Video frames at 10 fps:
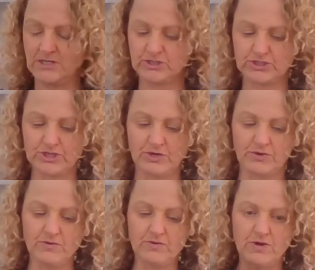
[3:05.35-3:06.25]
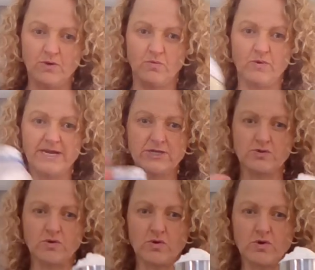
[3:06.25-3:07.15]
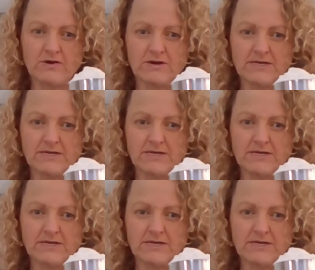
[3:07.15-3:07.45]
So when you're